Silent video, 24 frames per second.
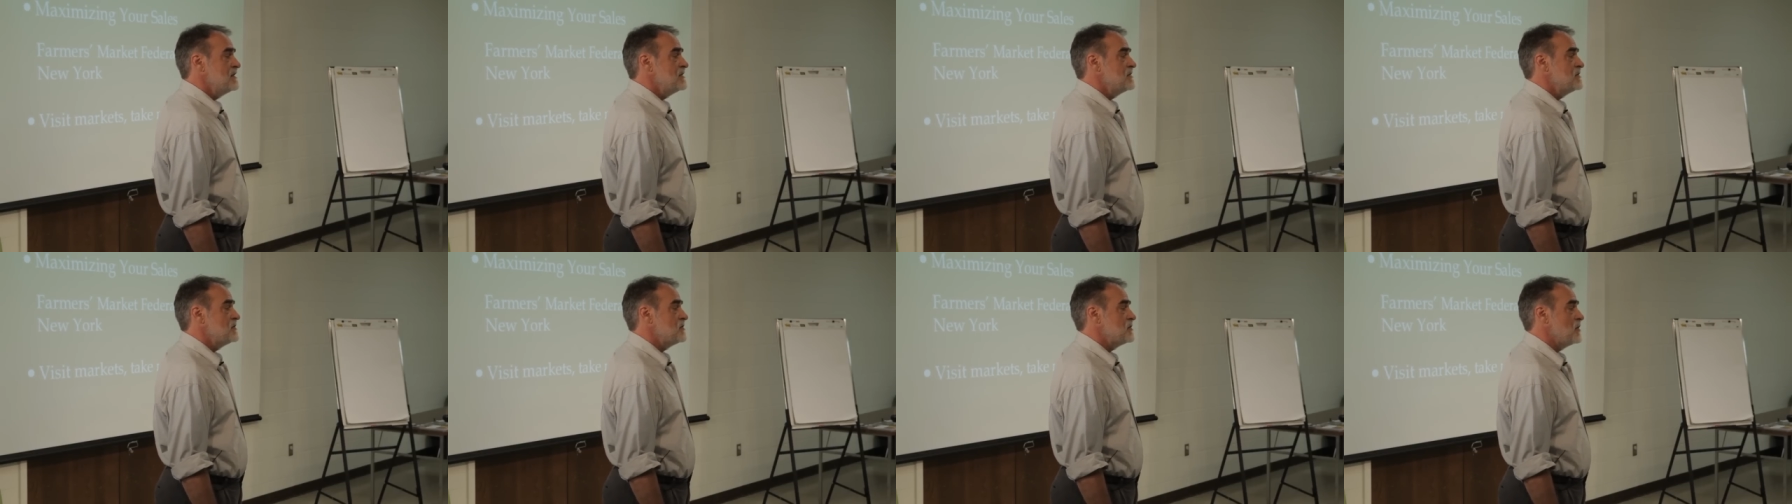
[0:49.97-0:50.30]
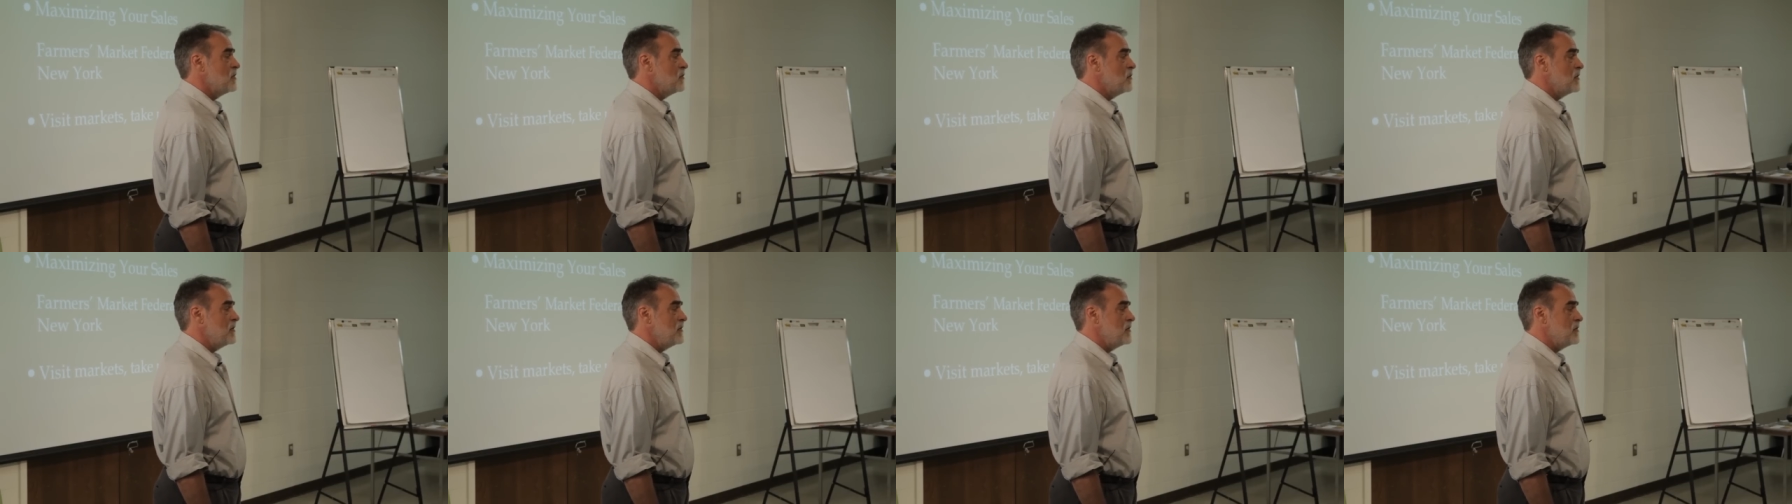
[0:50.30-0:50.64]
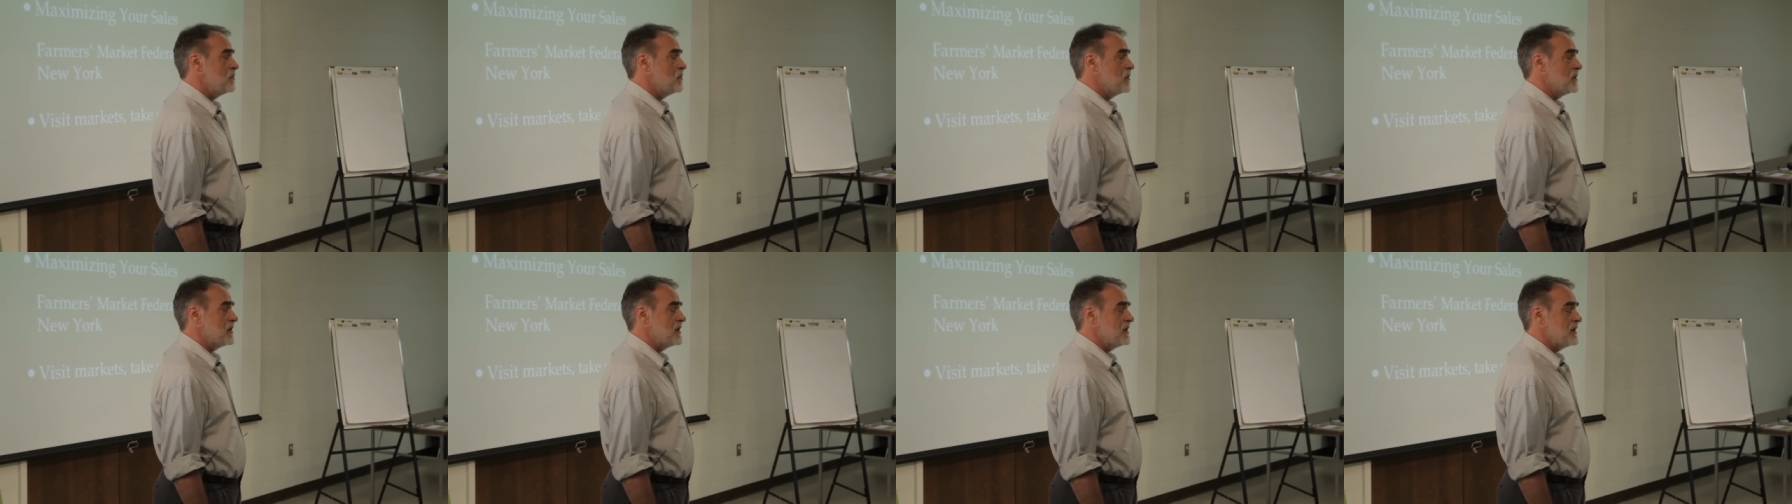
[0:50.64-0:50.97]
So whether you're
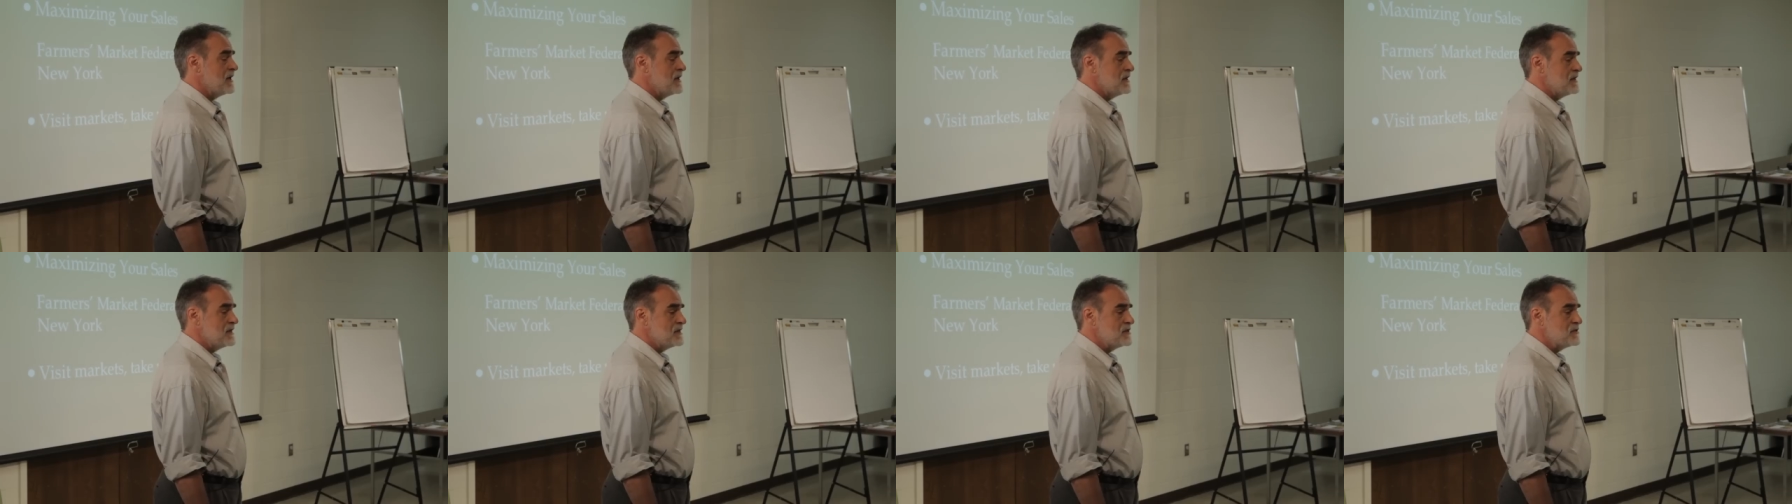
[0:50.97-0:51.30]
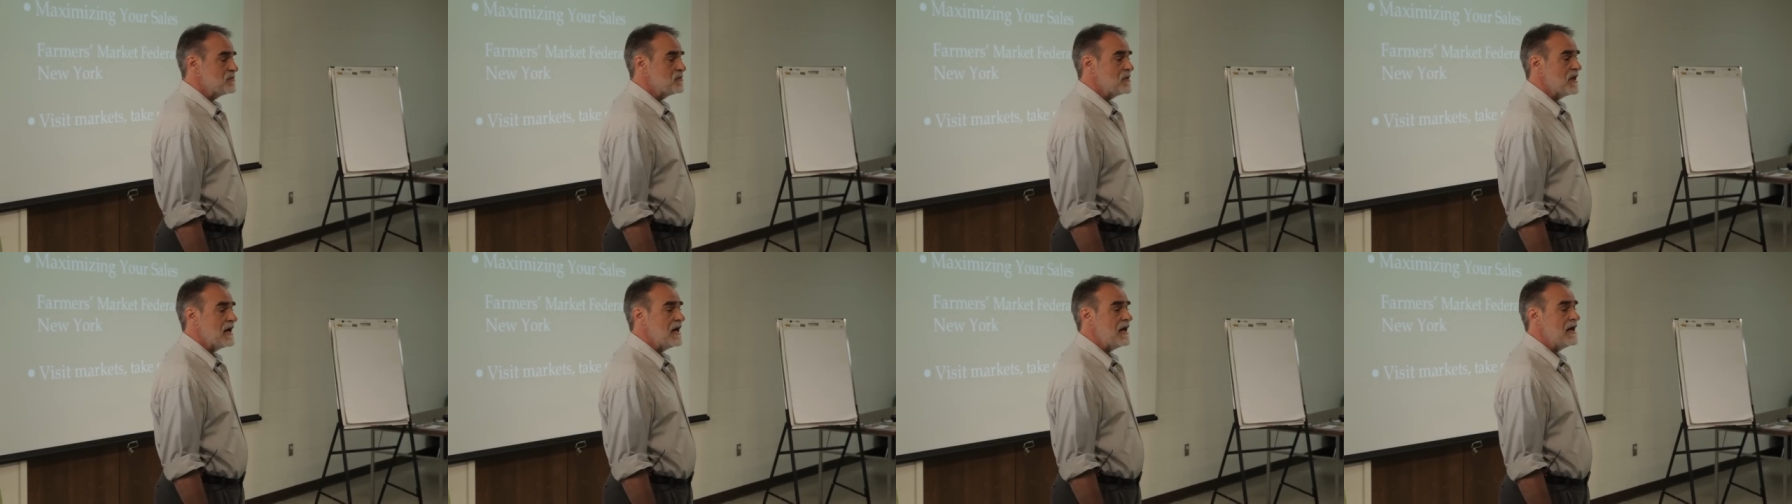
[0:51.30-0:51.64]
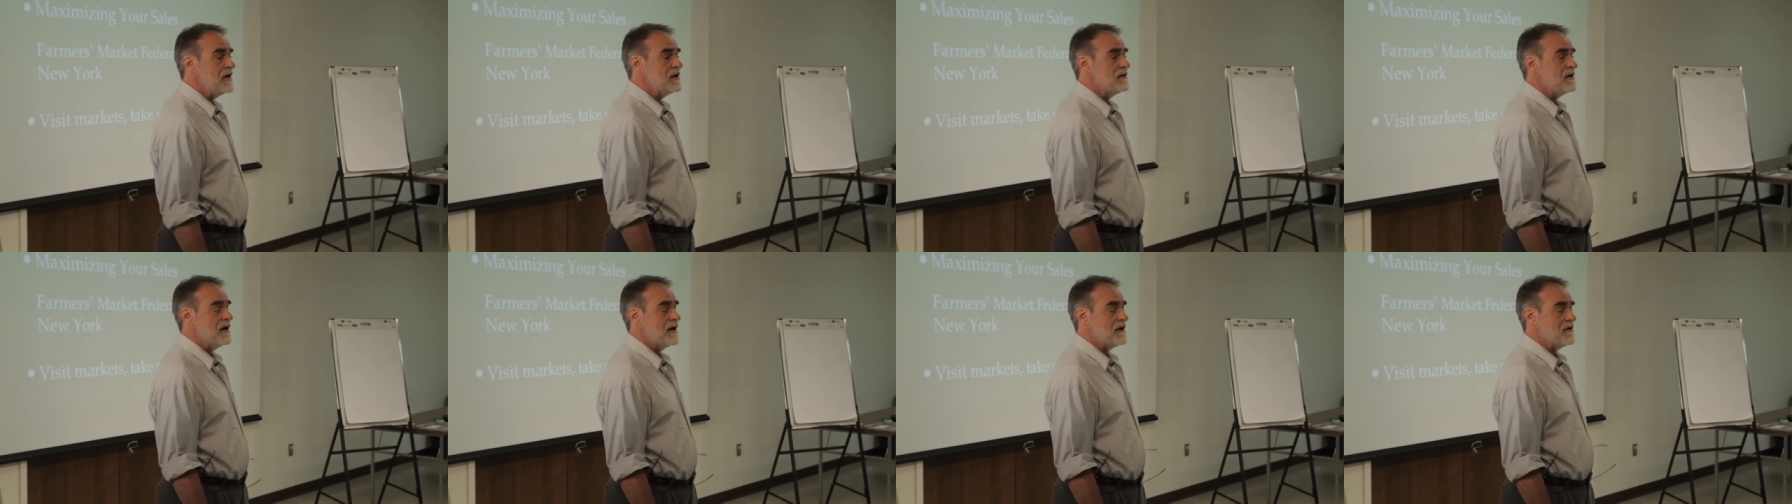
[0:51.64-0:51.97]
working on a
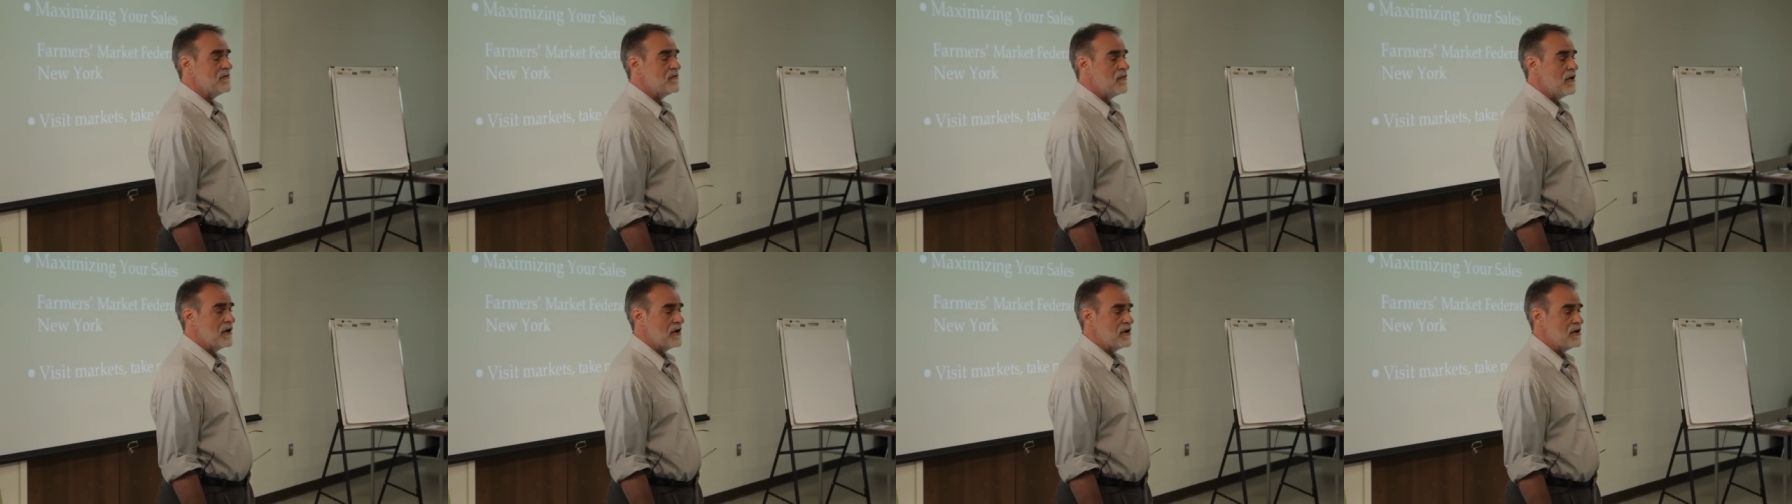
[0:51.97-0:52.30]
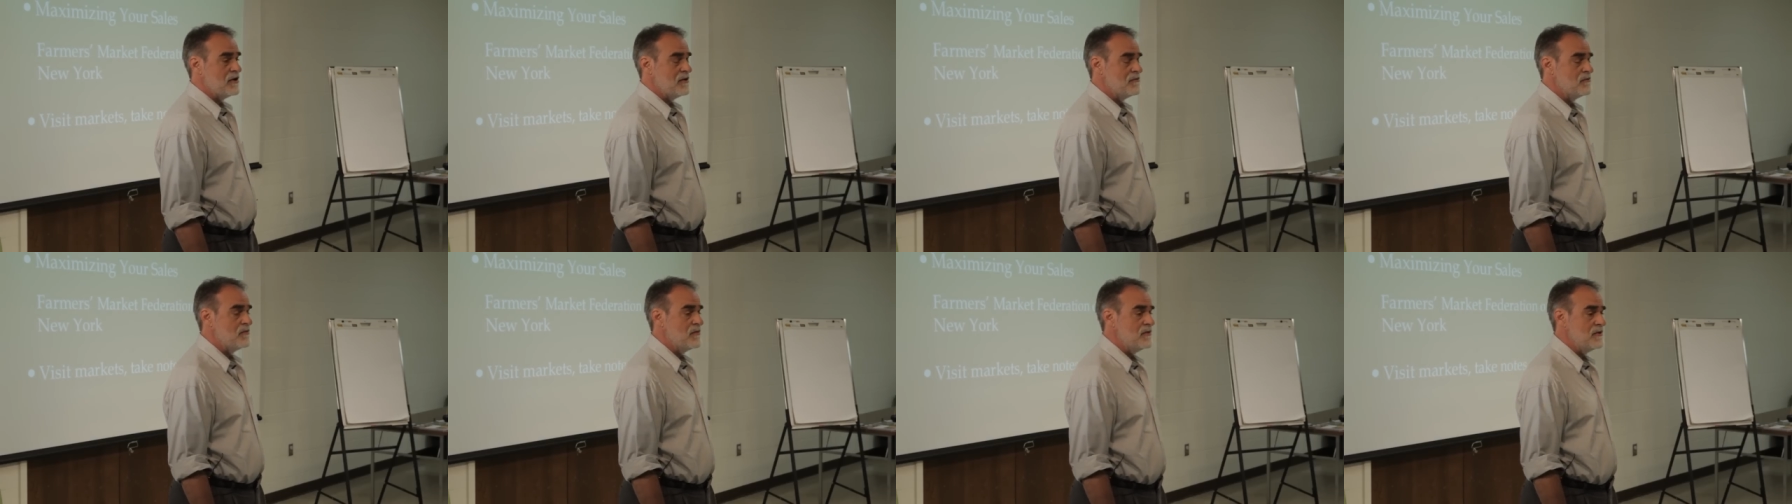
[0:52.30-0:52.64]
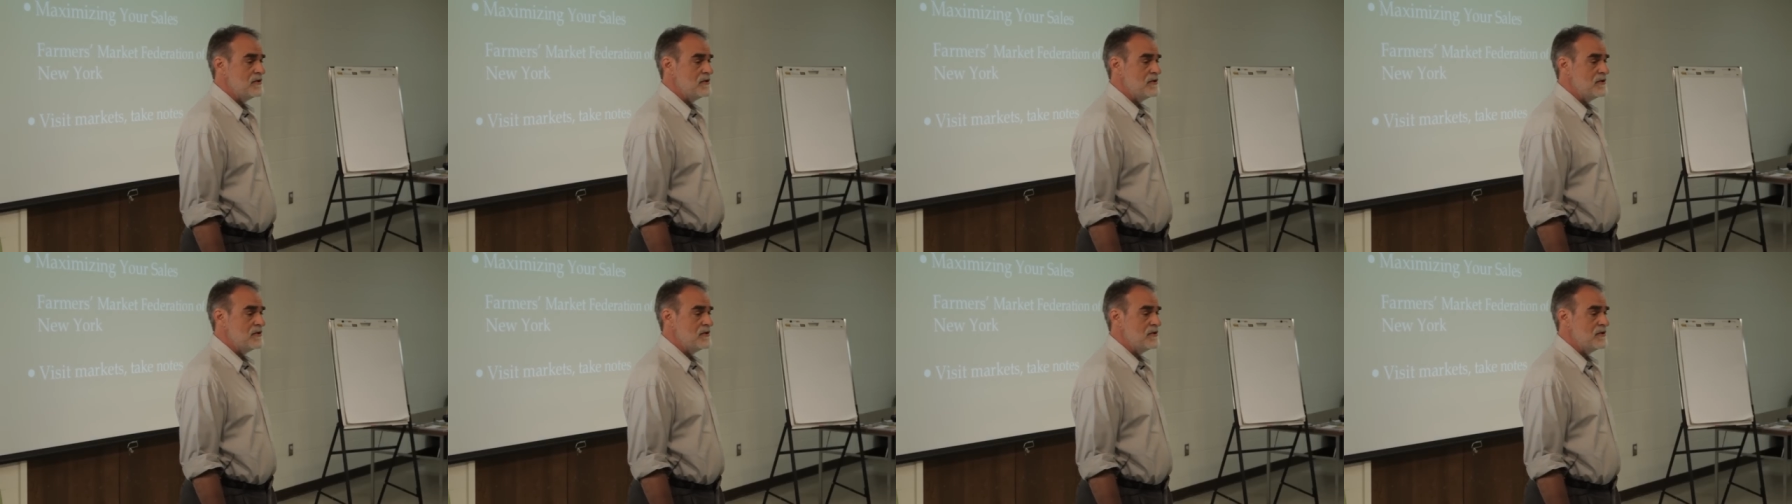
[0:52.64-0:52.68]
display or how to market your,